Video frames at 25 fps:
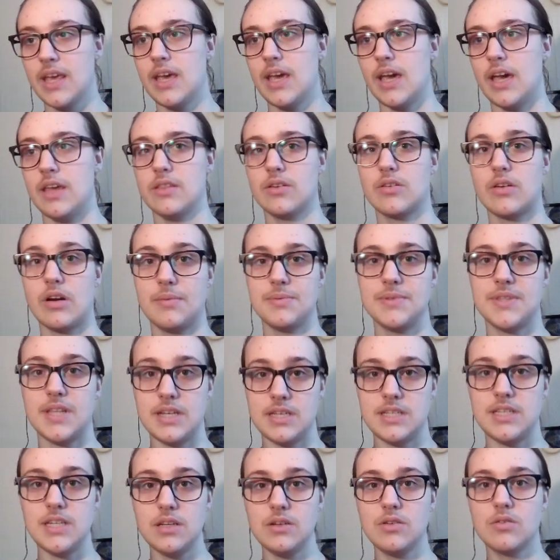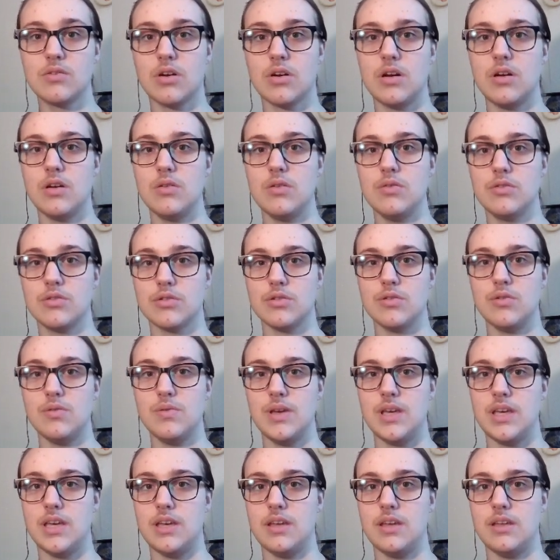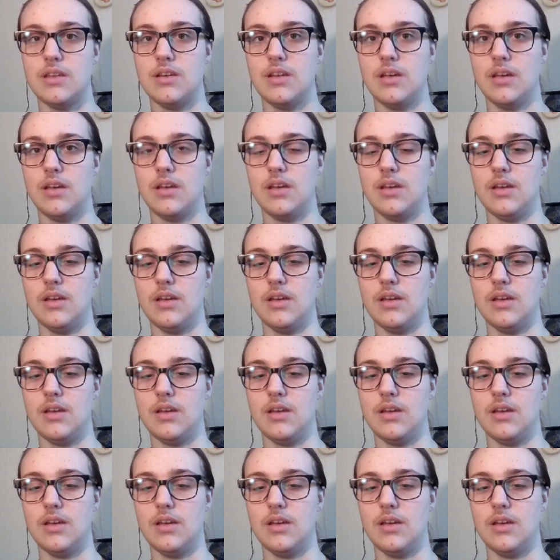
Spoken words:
And the crops that did grow grew in